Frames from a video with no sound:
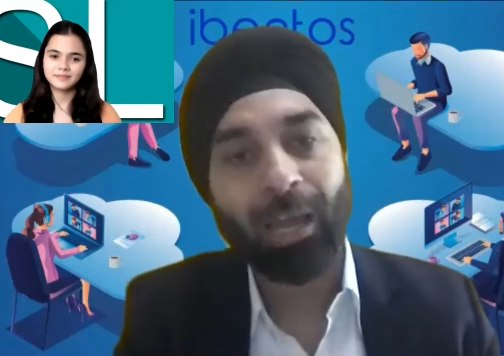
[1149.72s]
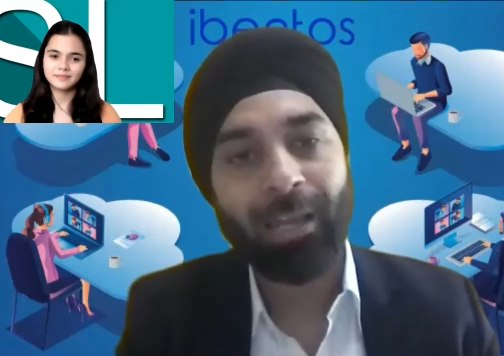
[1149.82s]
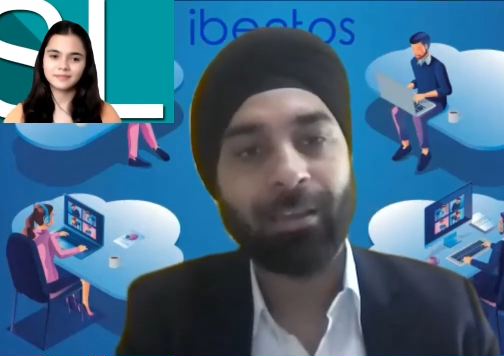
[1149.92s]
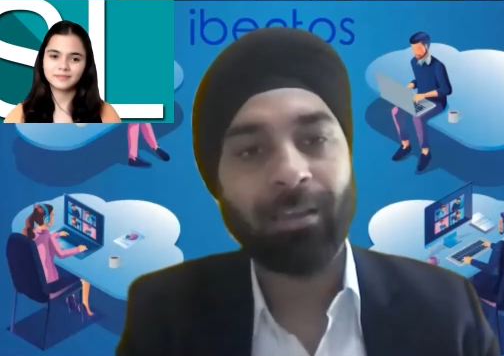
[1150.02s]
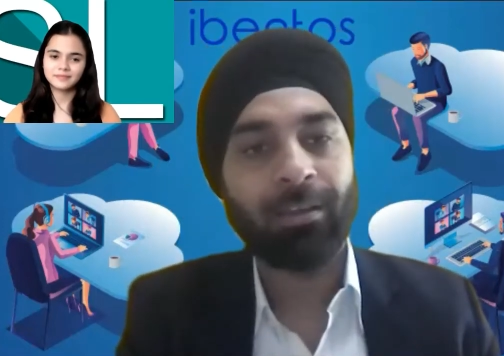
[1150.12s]
Speaker 1: why
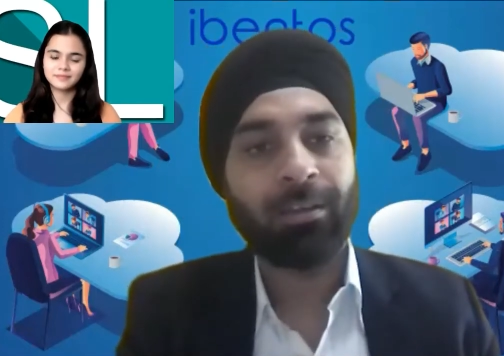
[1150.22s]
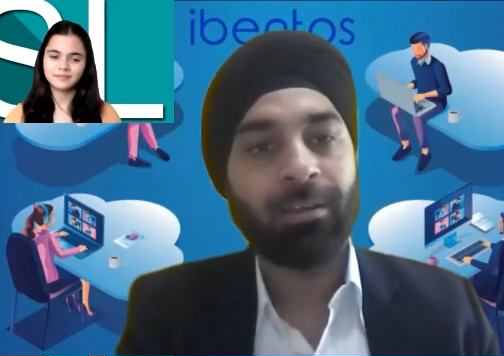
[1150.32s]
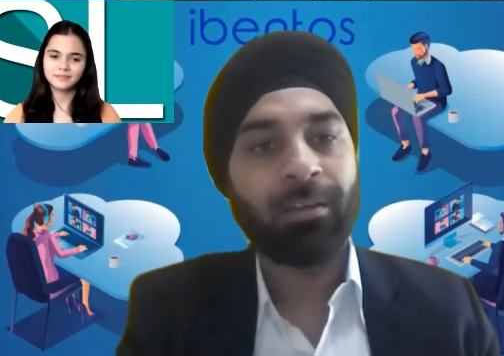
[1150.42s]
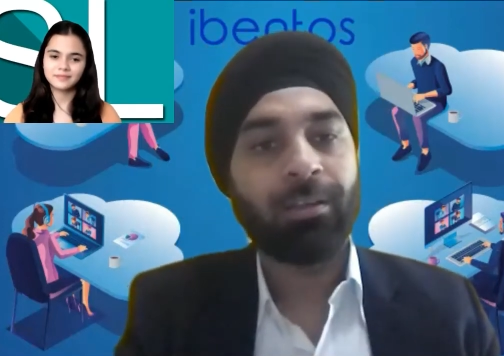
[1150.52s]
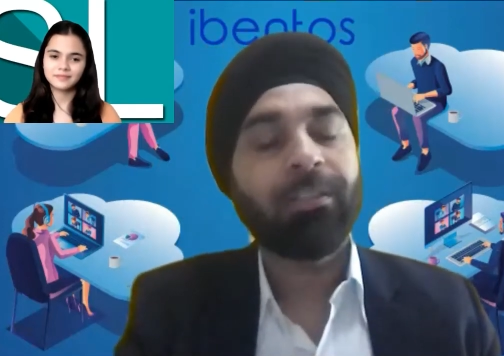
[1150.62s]

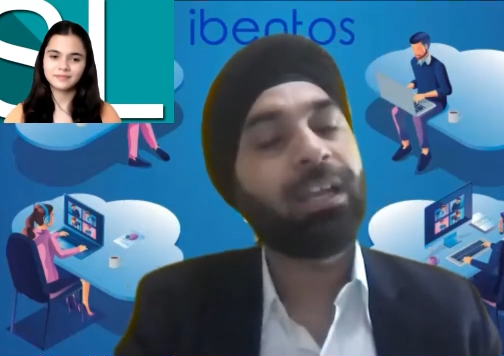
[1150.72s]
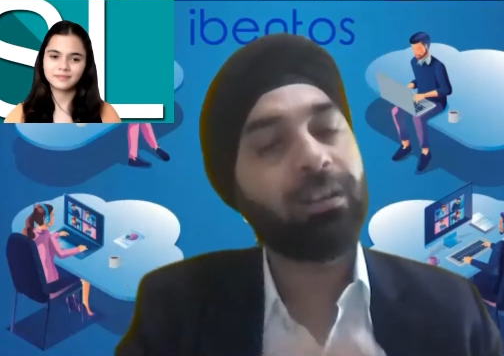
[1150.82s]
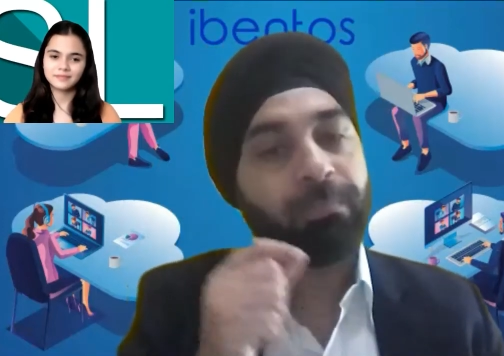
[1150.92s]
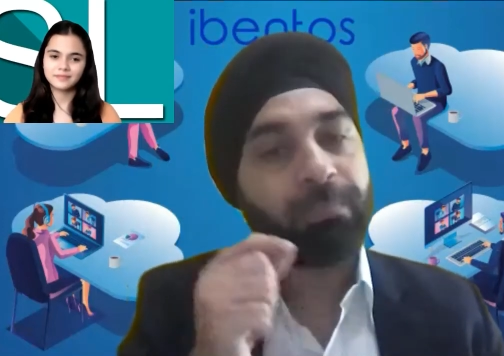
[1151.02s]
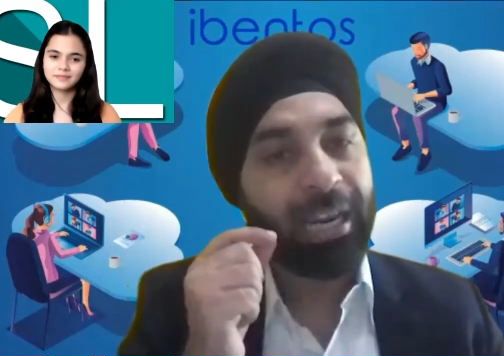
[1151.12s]
There.
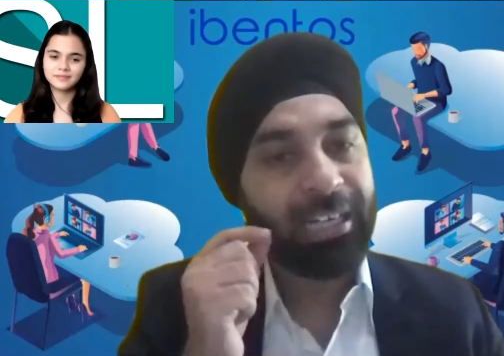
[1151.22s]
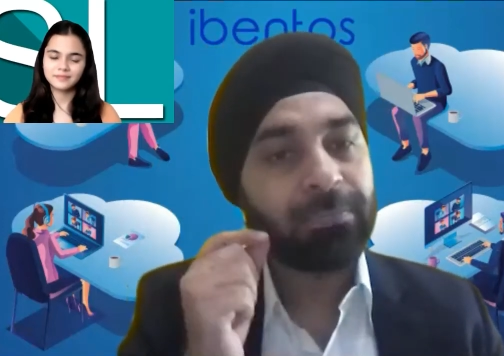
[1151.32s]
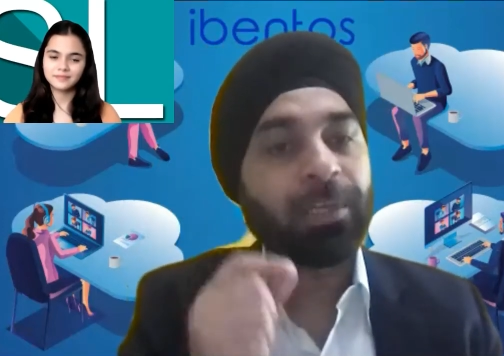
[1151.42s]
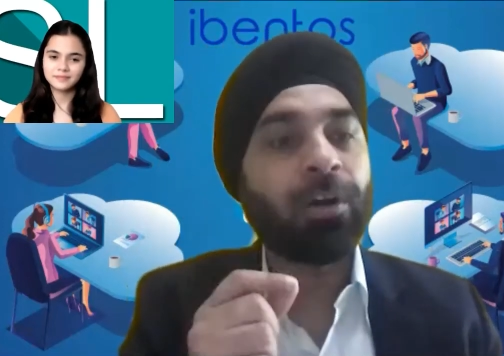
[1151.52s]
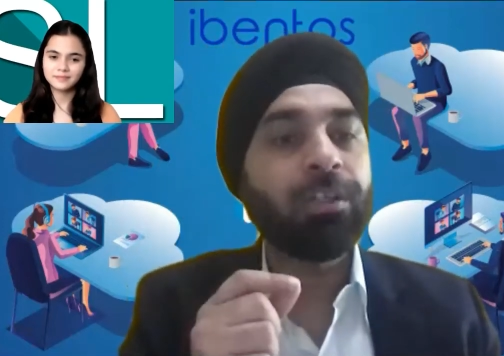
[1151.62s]
that is
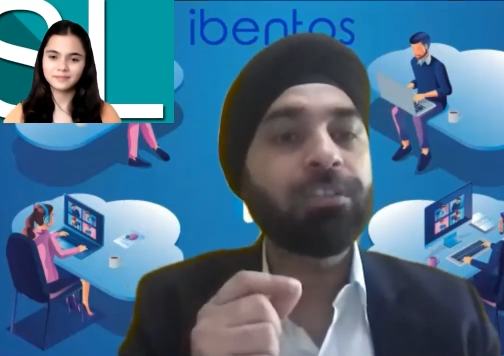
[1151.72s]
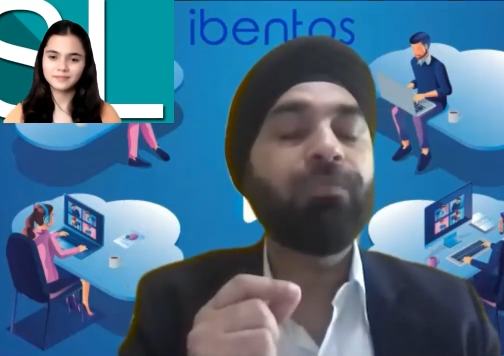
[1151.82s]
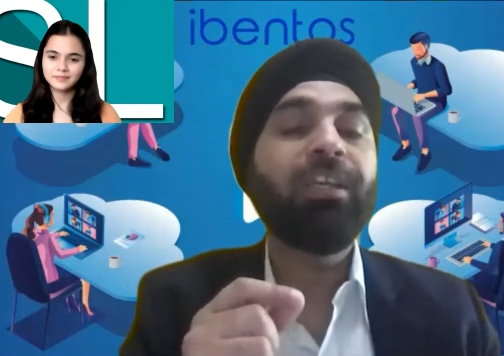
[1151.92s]
because we